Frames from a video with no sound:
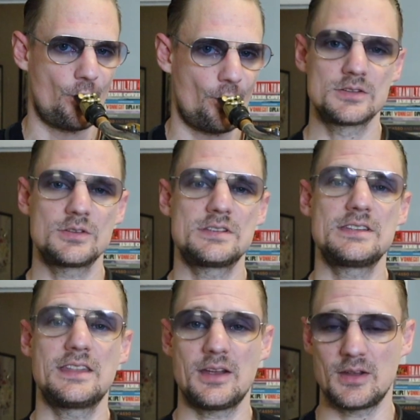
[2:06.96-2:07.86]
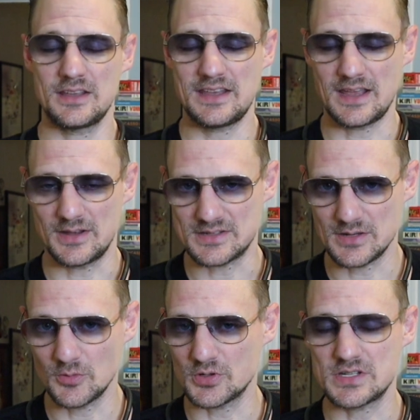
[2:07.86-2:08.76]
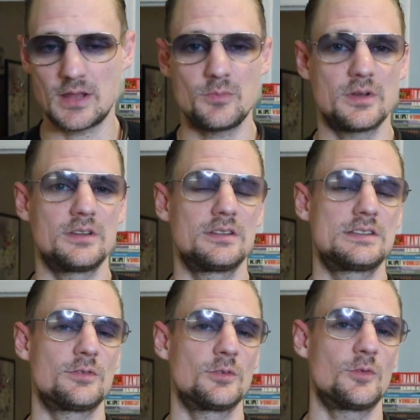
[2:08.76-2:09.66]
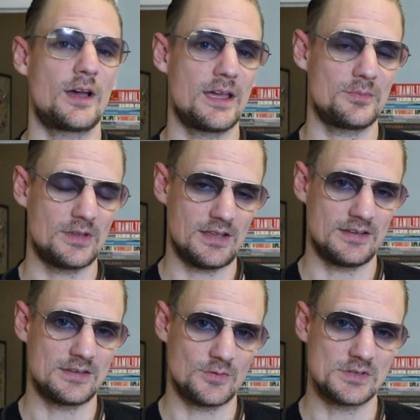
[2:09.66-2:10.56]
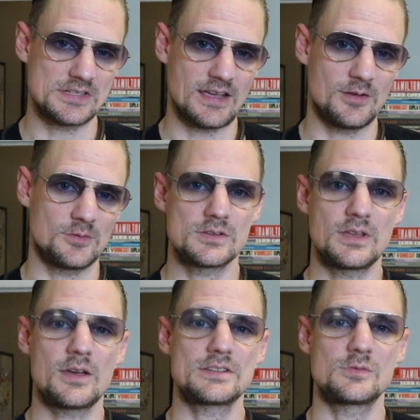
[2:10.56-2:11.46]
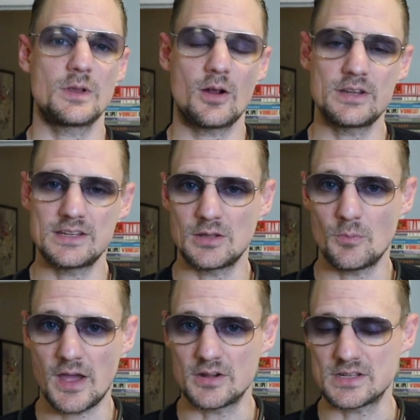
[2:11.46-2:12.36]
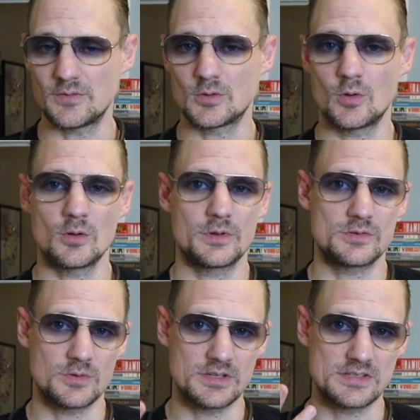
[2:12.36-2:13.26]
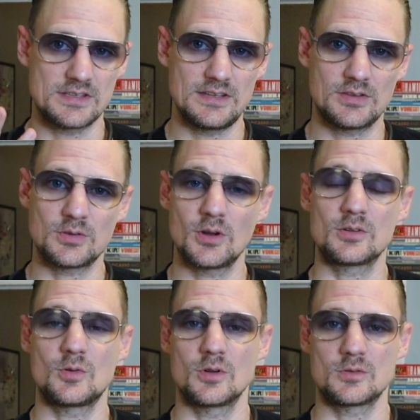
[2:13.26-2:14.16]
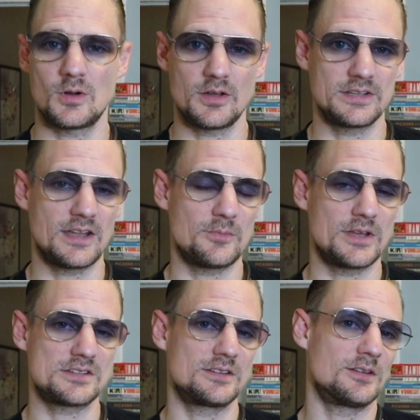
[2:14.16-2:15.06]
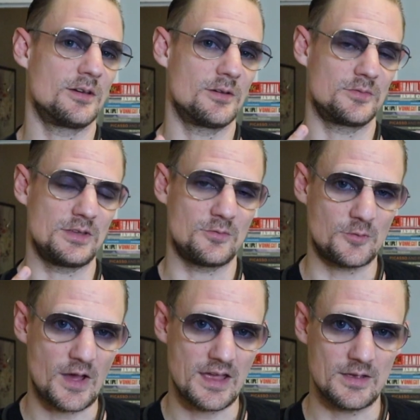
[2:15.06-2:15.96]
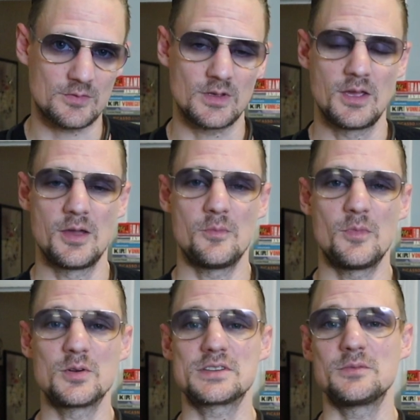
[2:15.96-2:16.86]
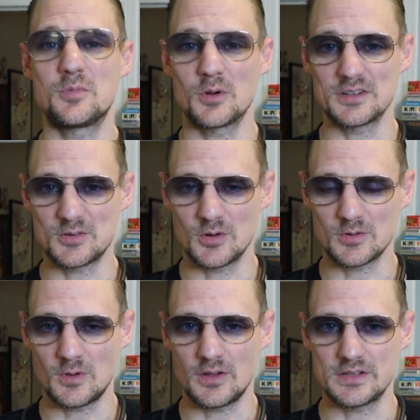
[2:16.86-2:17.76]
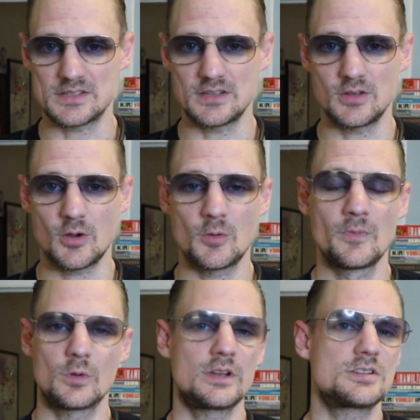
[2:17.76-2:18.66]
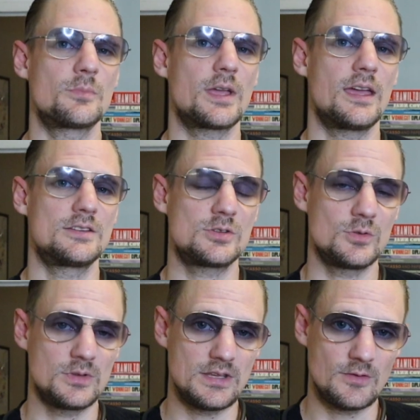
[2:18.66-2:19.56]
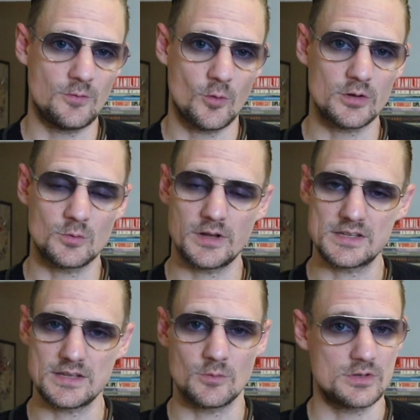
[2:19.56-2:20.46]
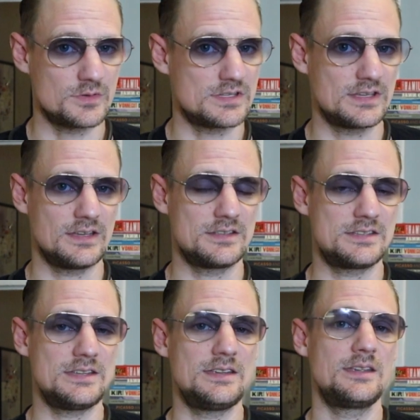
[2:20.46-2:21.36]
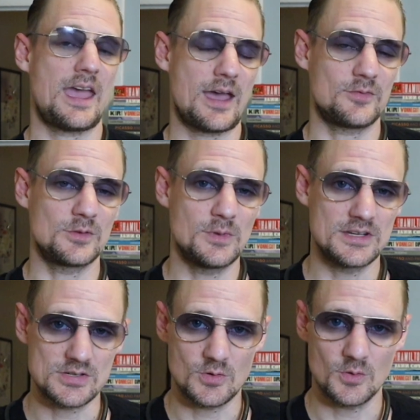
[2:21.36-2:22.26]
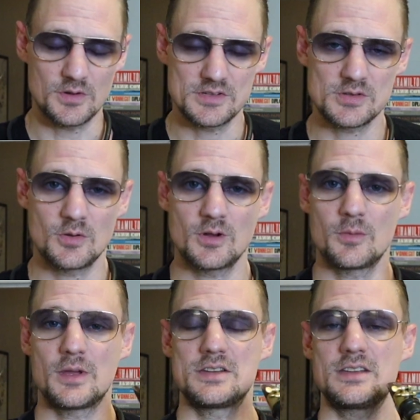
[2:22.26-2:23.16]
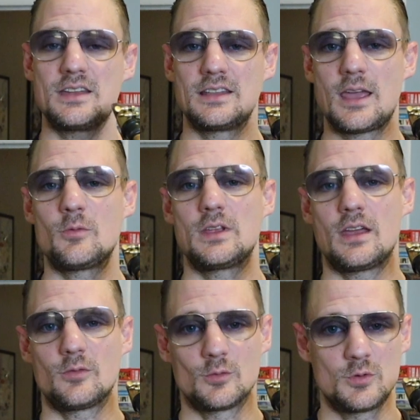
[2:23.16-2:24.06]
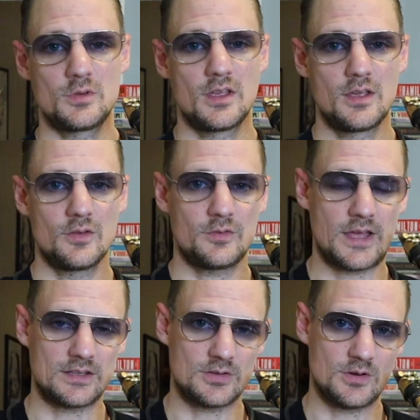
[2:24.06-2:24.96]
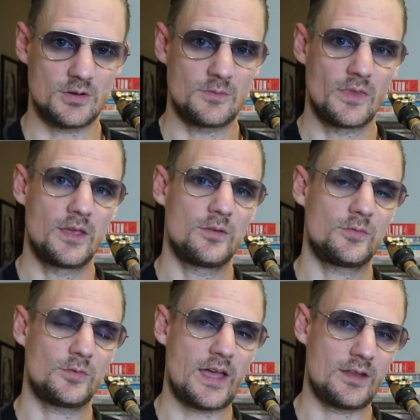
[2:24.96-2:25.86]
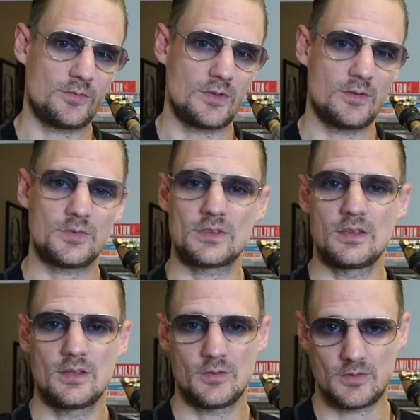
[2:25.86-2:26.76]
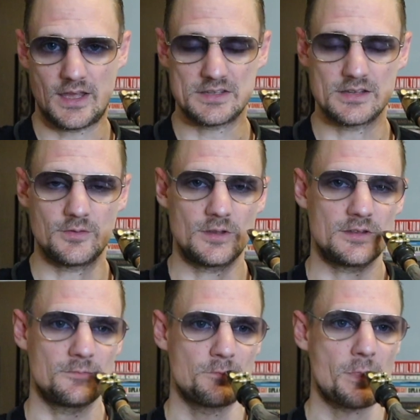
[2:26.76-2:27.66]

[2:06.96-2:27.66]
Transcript: So you see there, again, similar shape, but different vibe and a different sound. So now since we already did the minor 7th chord, which was the 3rd chord quality that I mentioned of the 5 most important chord qualities to know, we're going to jump ahead to the 4th one I said, which was the D half diminished chord. So arpeggiating that, we have root, flat 3rd, flat 5th, flat 7th.